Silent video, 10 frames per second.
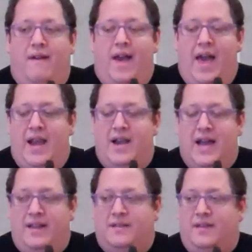and in
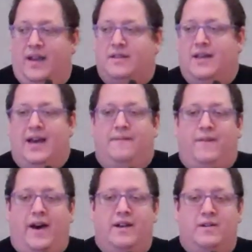'96 I got
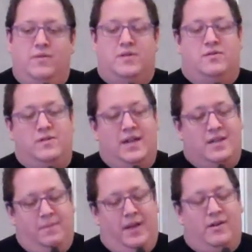fired, which turned out
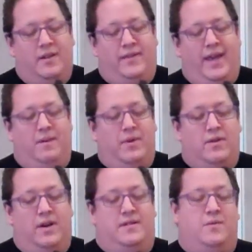to be a good thing
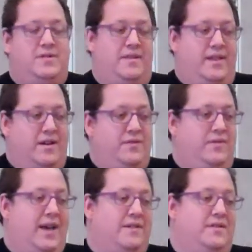because I wasn't there in
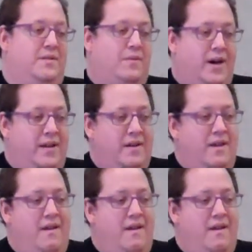2001,